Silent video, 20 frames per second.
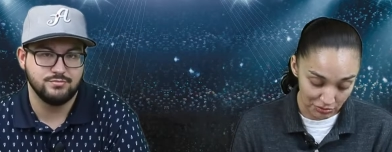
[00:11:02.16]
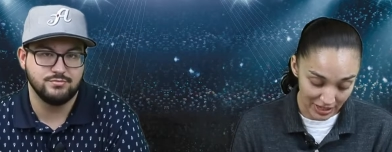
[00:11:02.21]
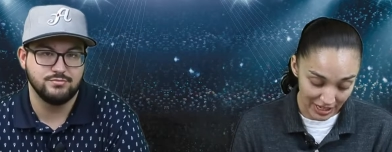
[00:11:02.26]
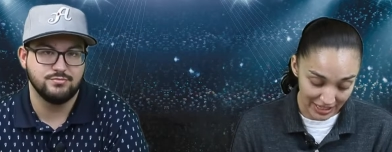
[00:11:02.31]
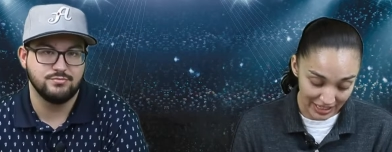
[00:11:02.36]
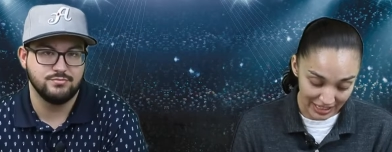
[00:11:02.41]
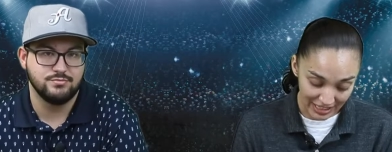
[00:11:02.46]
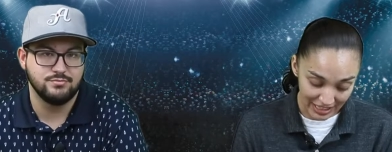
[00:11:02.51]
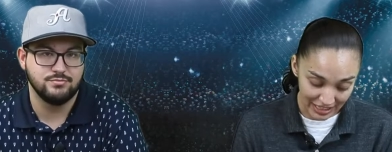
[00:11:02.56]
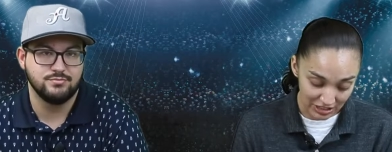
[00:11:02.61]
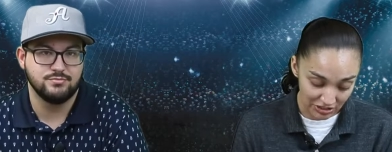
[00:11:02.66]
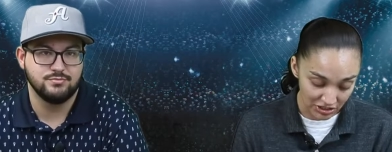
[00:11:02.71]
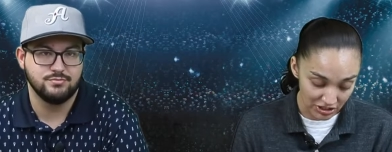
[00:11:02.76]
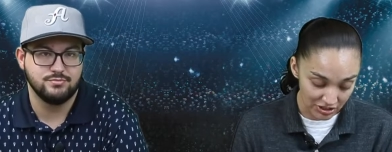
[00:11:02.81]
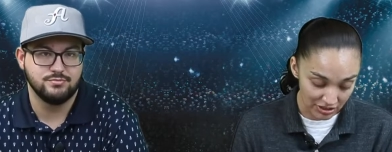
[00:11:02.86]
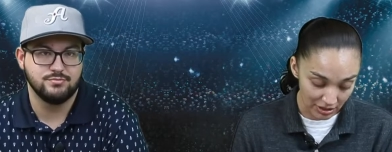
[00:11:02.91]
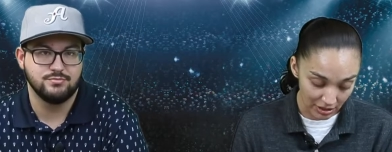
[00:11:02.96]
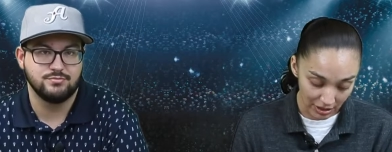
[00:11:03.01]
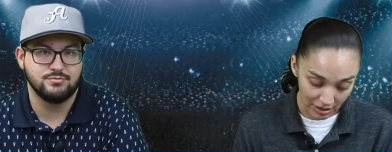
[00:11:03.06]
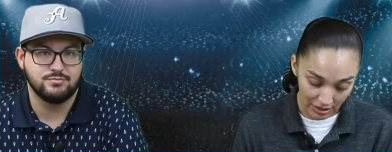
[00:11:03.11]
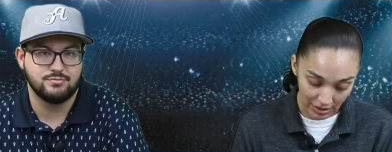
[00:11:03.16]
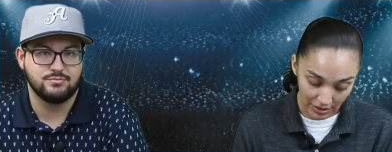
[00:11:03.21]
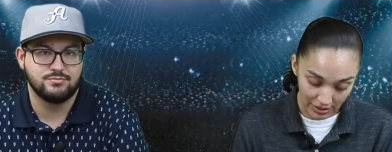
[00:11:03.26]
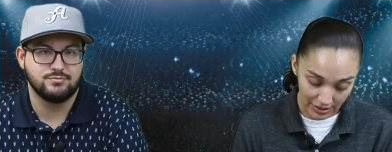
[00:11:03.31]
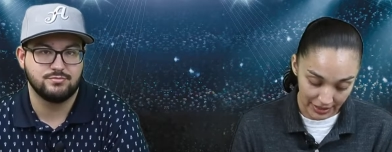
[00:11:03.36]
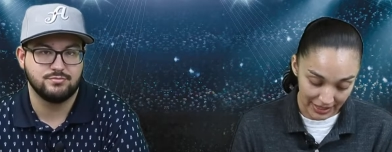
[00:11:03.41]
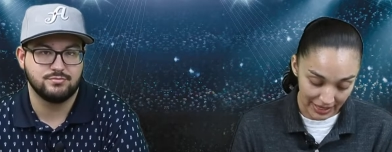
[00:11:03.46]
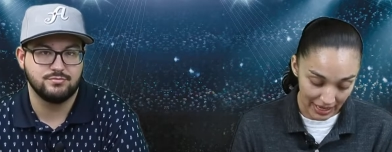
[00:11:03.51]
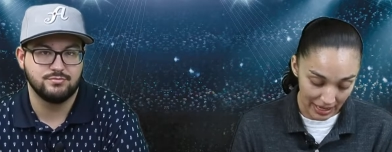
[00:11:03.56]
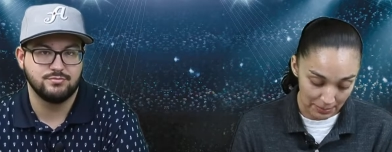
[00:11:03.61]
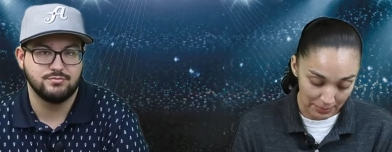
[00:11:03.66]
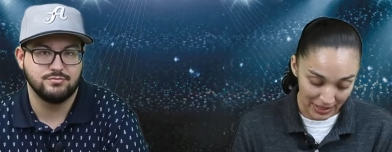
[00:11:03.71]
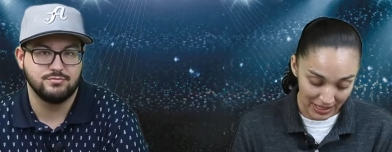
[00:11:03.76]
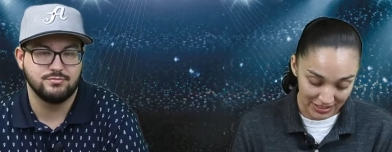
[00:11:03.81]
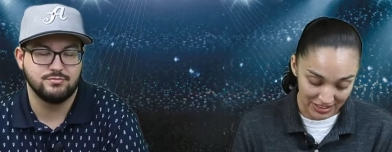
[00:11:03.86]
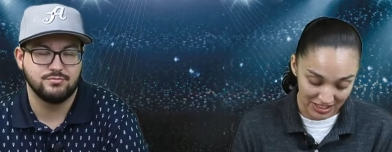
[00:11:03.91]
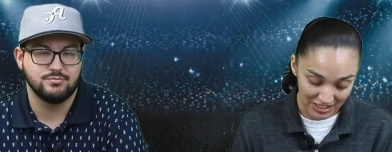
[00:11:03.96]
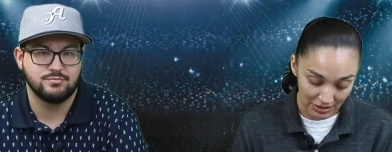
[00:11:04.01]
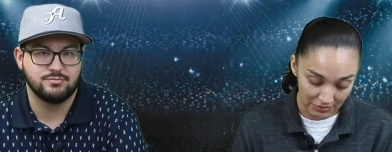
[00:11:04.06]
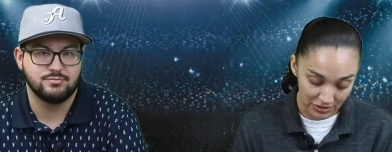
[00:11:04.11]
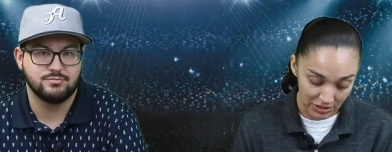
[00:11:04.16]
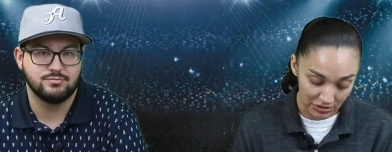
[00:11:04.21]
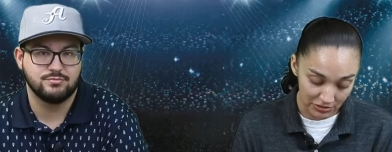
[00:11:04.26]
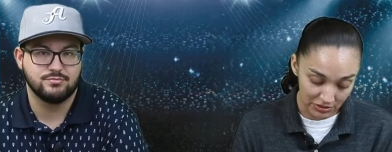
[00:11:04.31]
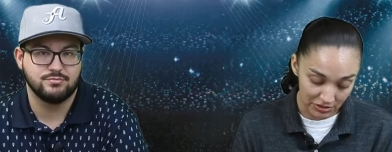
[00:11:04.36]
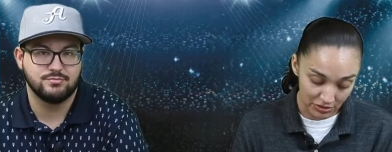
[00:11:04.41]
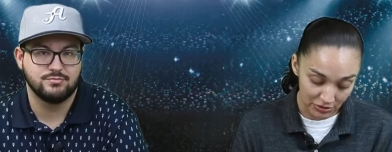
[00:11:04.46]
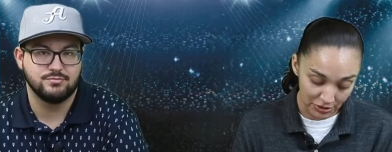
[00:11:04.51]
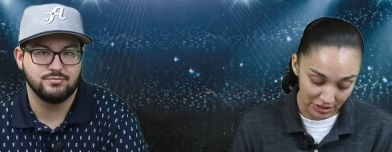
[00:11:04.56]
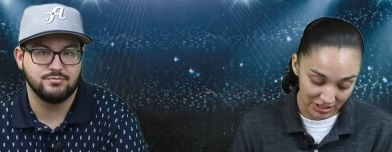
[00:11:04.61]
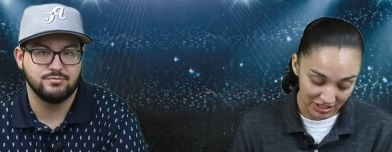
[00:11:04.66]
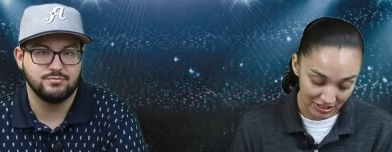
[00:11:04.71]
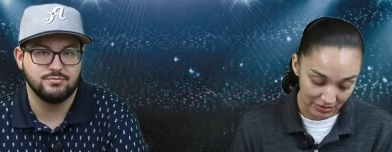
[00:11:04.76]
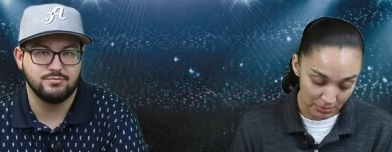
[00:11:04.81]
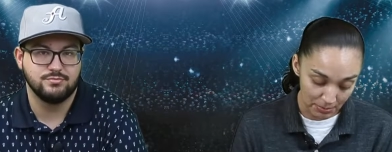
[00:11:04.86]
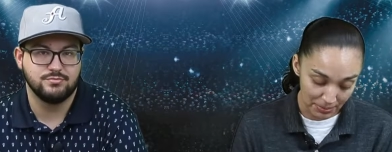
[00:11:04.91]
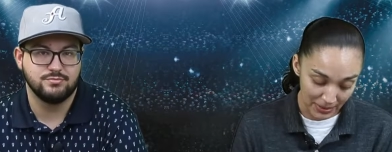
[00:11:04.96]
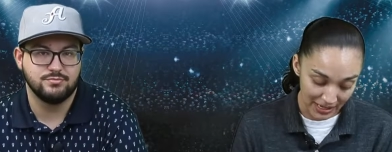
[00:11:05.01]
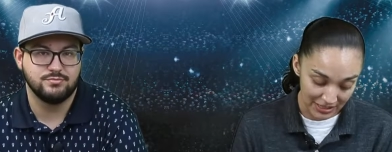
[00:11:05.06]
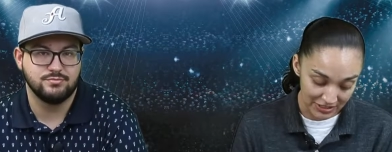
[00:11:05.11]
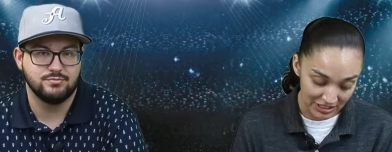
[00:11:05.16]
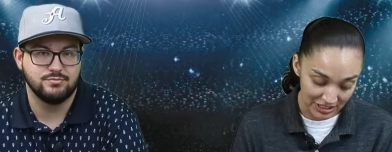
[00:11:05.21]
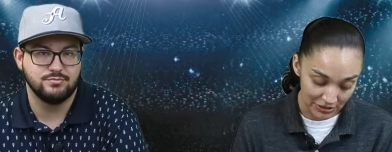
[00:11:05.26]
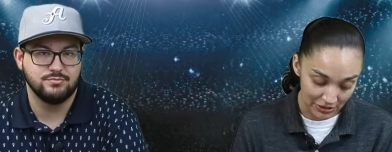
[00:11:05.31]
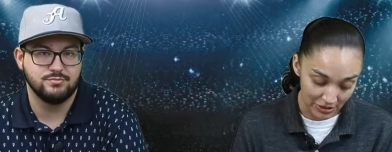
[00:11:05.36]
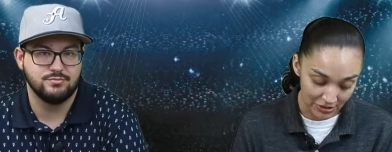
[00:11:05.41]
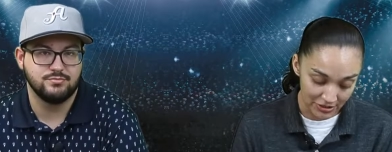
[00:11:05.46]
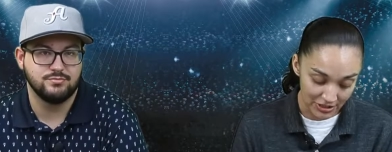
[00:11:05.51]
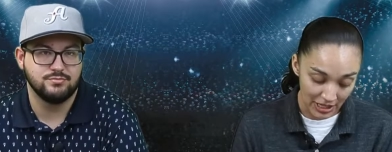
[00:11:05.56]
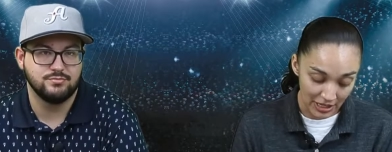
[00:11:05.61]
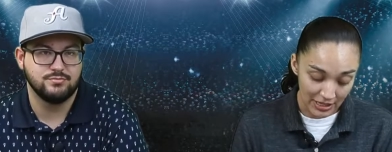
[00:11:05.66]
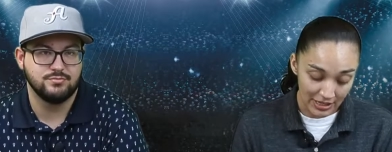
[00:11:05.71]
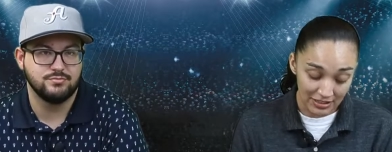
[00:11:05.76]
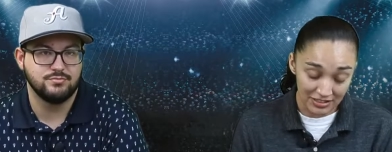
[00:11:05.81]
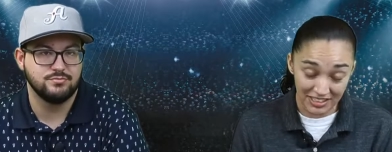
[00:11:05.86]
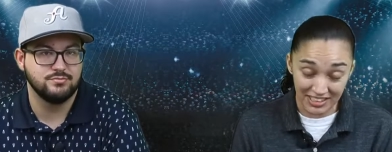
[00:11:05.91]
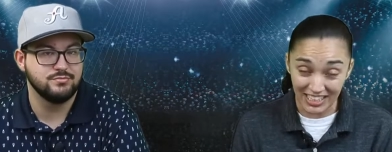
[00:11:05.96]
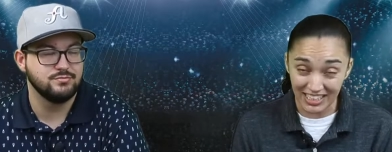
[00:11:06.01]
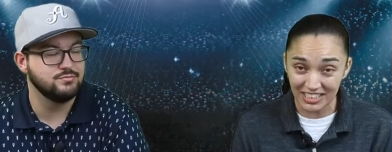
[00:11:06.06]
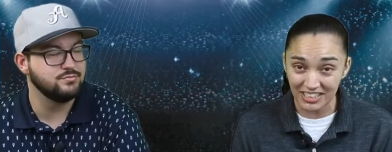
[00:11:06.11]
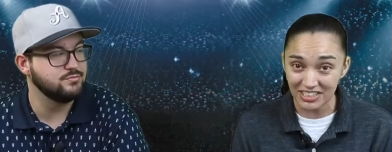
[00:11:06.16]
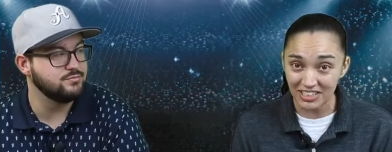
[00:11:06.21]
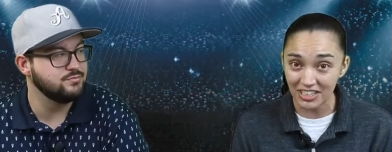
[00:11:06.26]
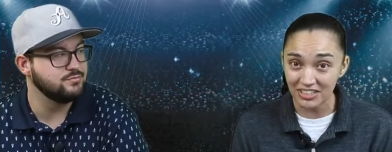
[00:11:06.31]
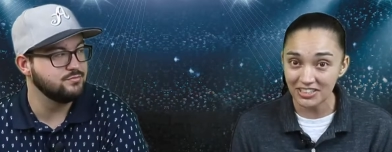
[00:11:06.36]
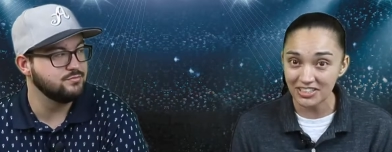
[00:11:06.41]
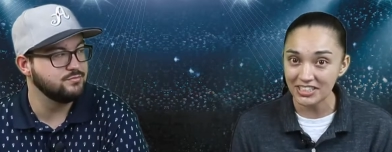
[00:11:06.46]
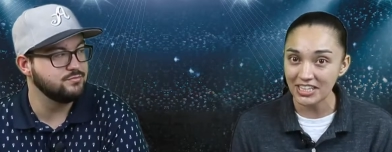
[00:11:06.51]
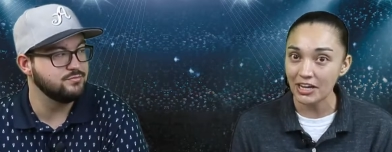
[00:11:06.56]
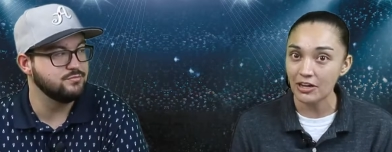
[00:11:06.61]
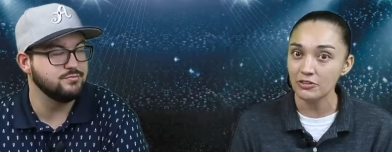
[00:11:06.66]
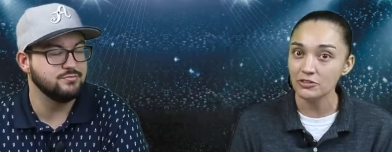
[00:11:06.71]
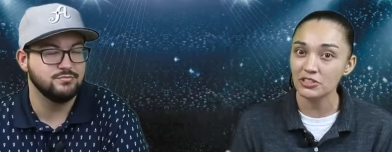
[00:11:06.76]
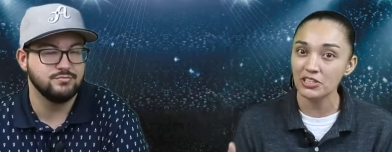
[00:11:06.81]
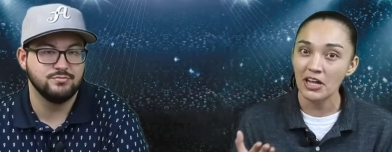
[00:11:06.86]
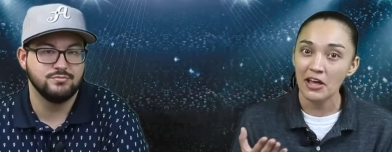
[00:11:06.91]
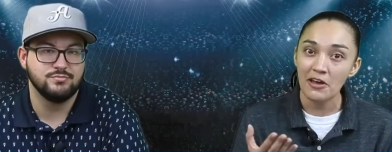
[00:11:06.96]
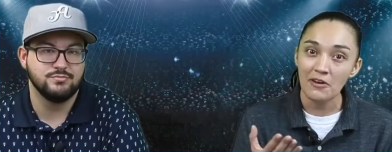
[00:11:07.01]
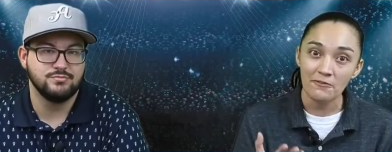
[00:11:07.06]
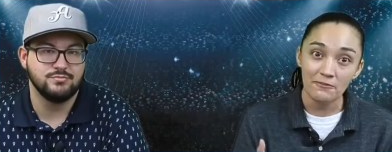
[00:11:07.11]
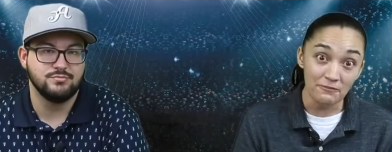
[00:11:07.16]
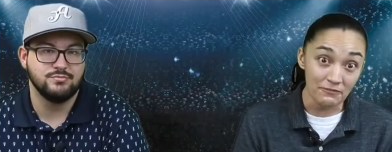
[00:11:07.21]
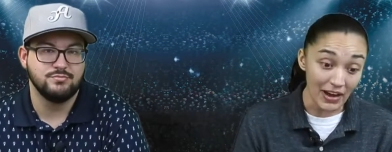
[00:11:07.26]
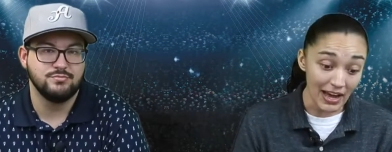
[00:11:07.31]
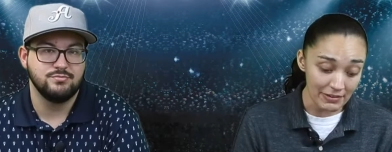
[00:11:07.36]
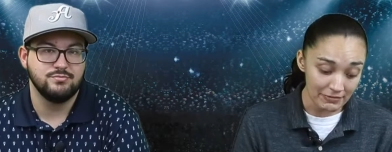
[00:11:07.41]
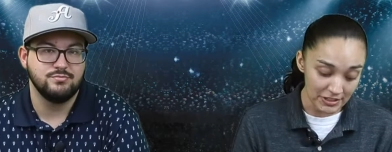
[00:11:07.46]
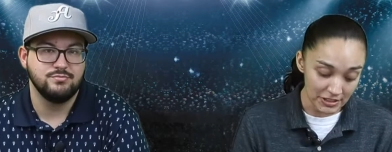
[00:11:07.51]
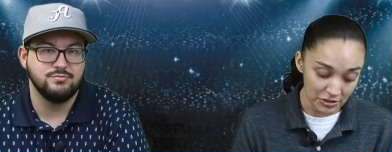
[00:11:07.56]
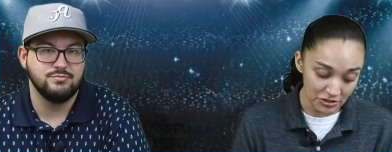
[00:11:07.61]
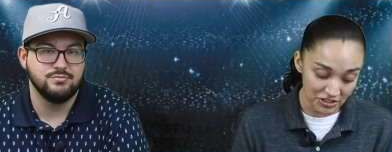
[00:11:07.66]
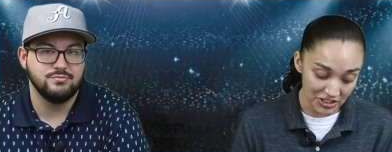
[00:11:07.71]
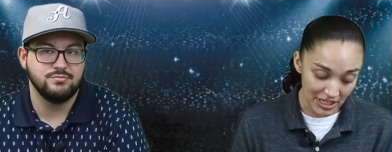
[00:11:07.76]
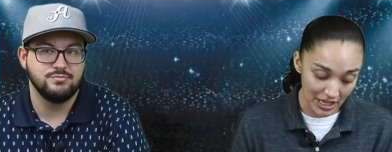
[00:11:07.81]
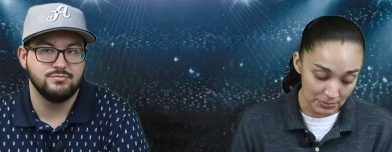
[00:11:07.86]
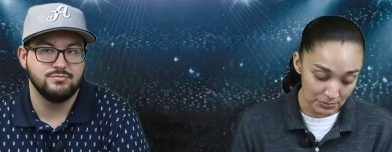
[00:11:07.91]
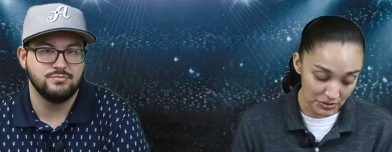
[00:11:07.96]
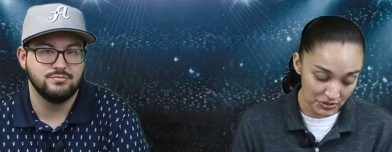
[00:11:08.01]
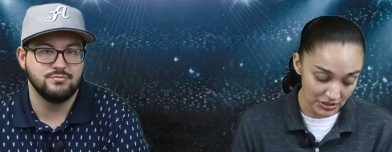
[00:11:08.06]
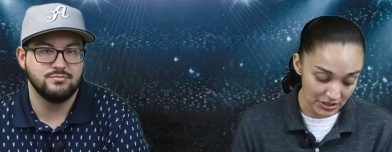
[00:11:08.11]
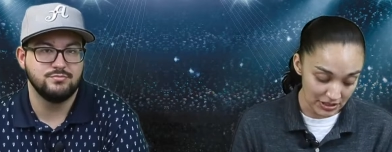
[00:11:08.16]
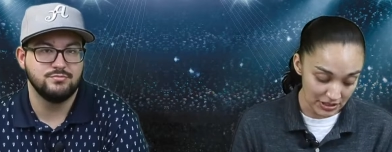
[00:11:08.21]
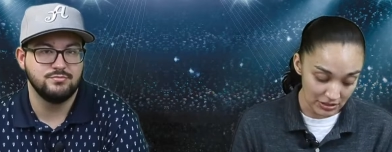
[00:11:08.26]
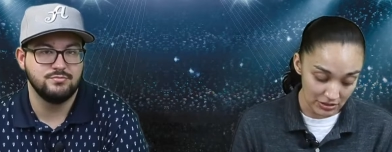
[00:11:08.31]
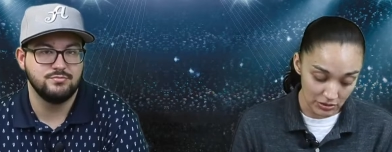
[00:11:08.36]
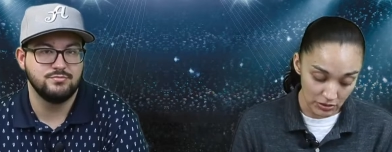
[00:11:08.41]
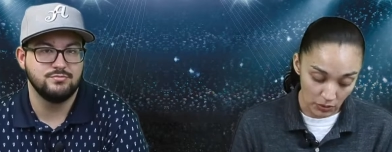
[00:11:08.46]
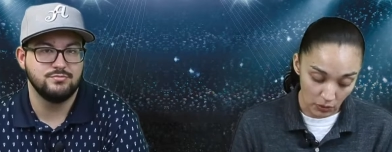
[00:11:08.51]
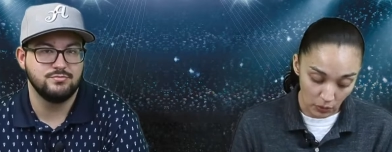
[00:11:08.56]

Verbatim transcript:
Speaker 1: rate each. Uh, Camp has 737 passing yards, six touchdowns five interceptions.